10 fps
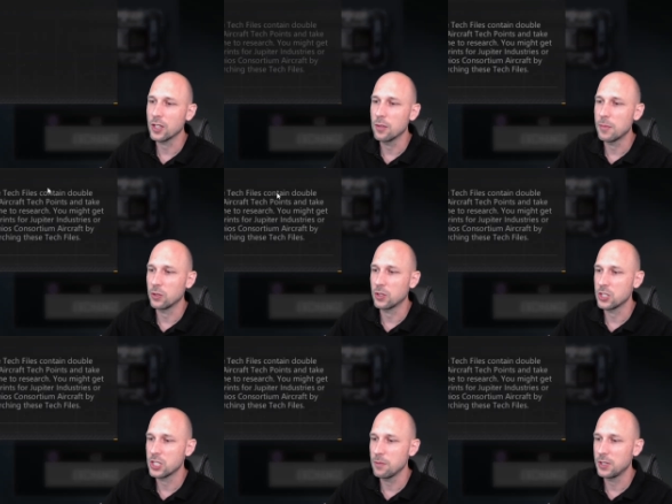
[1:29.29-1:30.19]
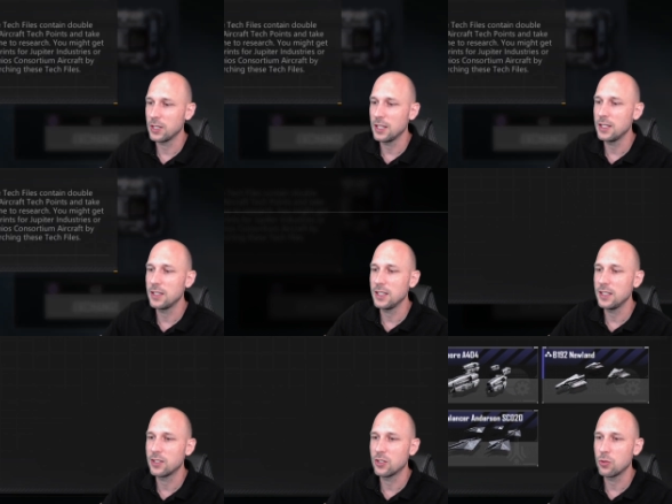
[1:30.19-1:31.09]
about the ships in
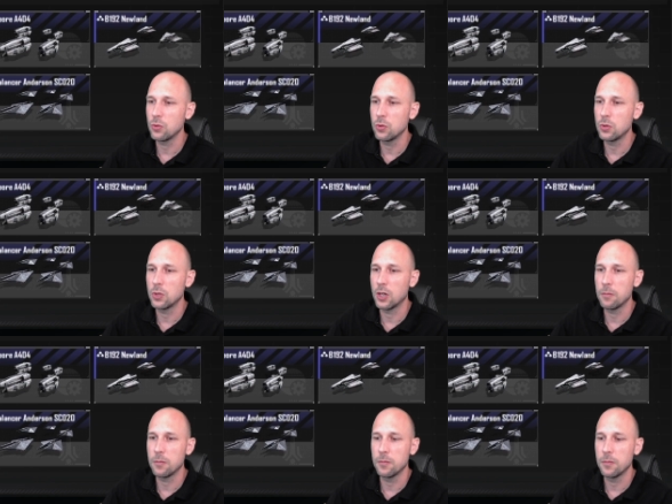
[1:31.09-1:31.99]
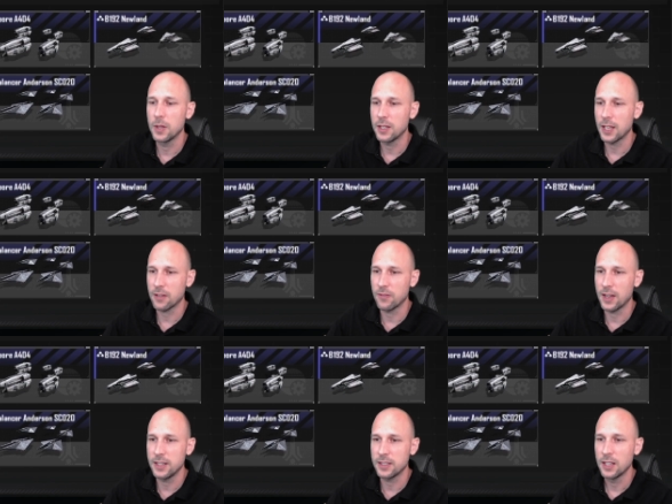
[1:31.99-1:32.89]
these two tech
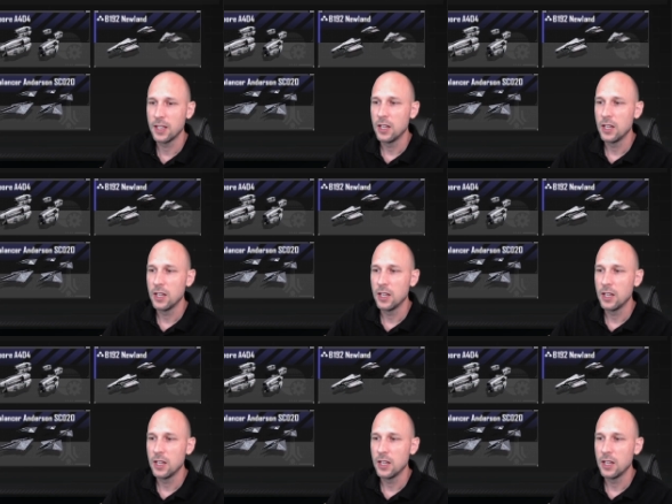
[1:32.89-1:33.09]
files.